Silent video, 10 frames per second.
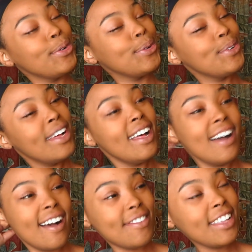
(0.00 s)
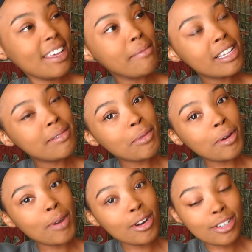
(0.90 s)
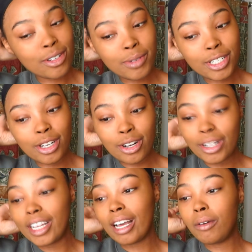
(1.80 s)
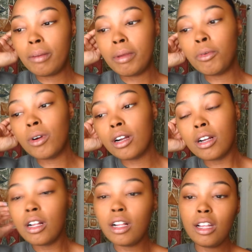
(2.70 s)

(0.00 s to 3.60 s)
of cool. I feel like it makes me more personal with y'all. Like, I want to be more,